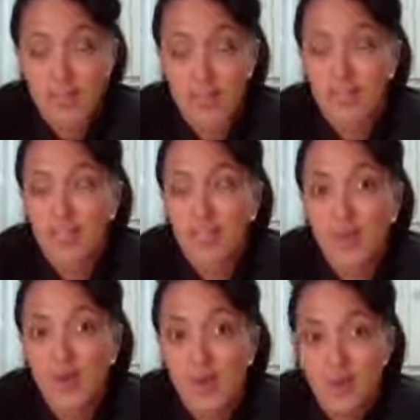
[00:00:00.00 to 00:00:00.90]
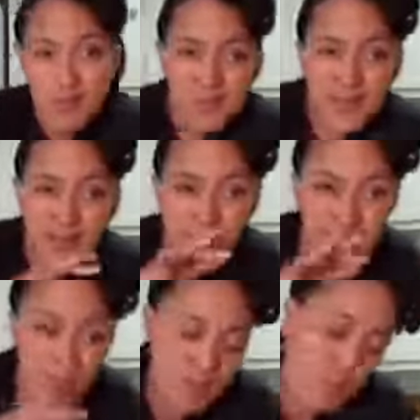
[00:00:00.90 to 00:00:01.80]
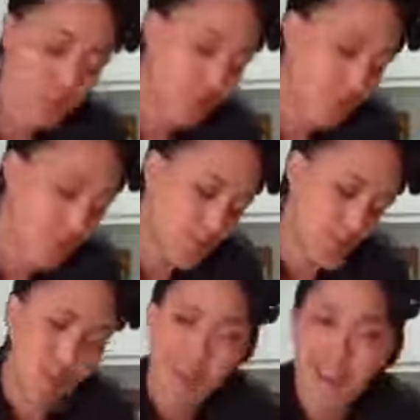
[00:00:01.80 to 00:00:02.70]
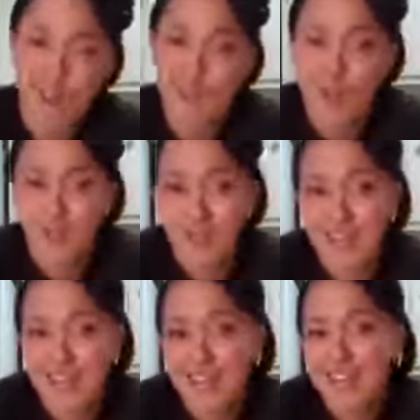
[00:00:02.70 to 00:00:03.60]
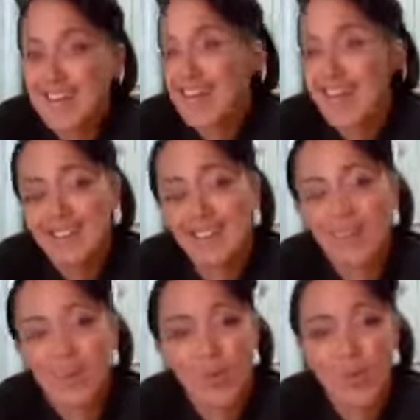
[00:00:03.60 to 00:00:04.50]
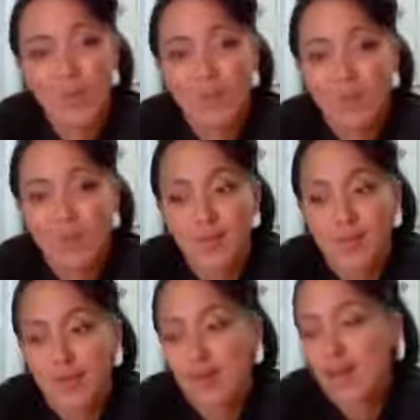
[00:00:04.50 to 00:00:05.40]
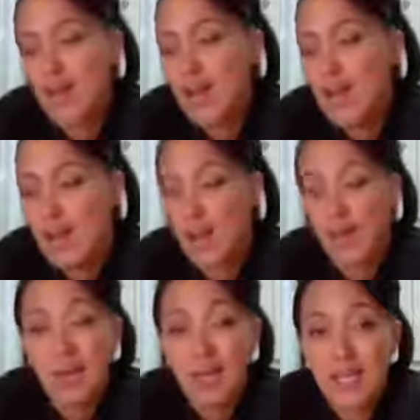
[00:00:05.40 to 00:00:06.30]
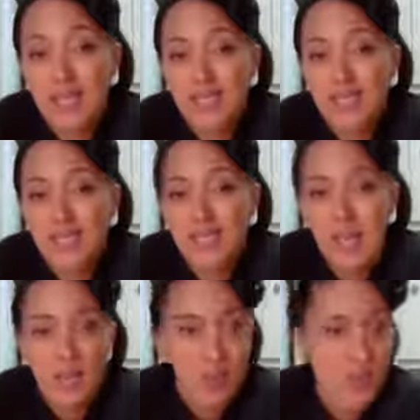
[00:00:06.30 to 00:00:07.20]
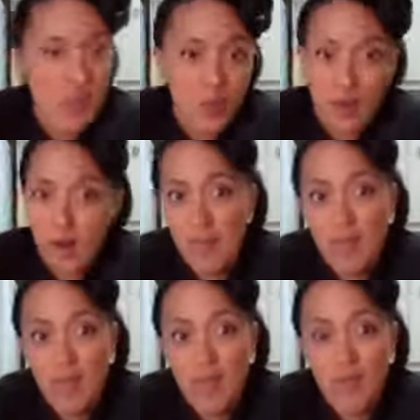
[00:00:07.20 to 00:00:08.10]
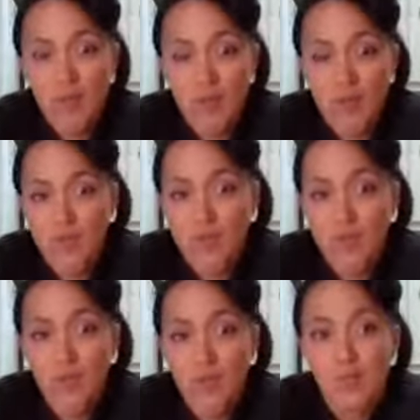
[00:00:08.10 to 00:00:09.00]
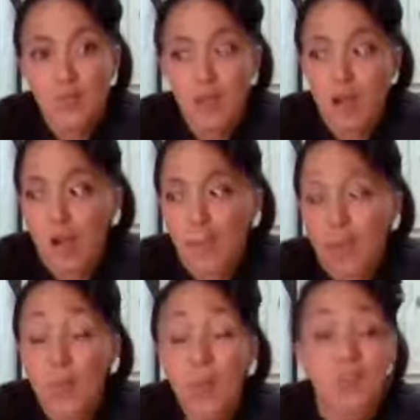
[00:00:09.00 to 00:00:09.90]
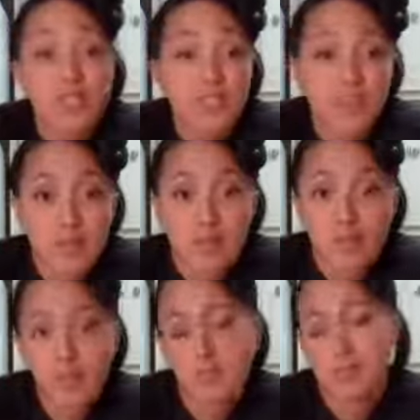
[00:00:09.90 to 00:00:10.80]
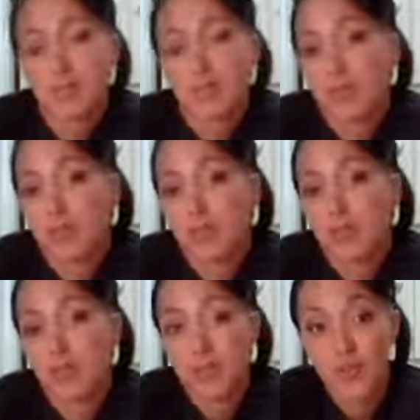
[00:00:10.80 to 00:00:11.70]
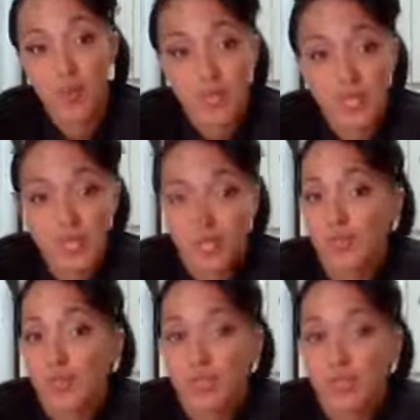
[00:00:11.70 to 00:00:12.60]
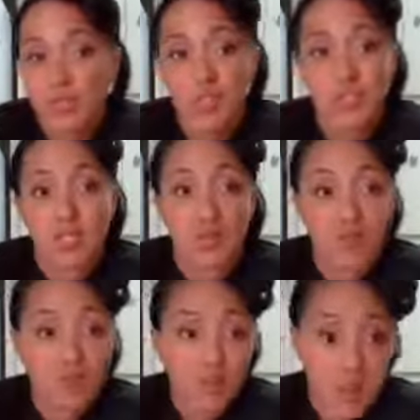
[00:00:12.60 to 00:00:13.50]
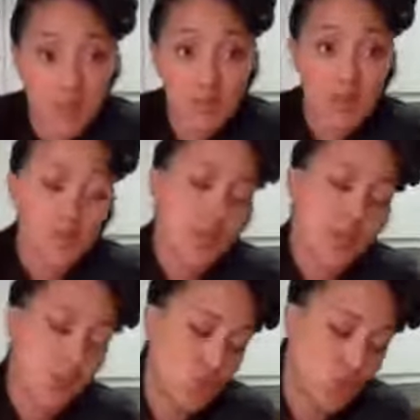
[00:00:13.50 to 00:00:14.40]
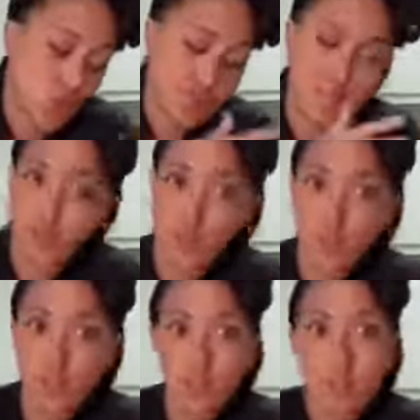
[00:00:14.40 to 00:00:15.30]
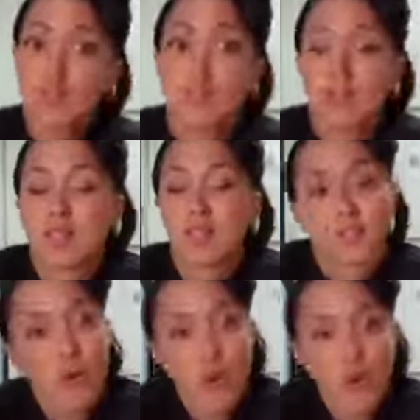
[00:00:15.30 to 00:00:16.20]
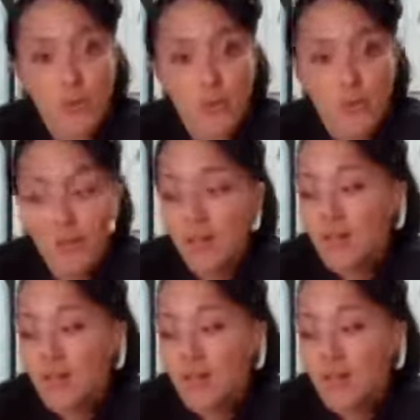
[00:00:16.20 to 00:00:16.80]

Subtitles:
And I know you all are being like creepers on Facebook, as y'all have said, and that's totally fine with me. I don't mind if you don't come in and join the Zoom. However, it does make it sometimes a little bit more difficult to answer your questions in real time. Juggling technology can be a little difficult for me.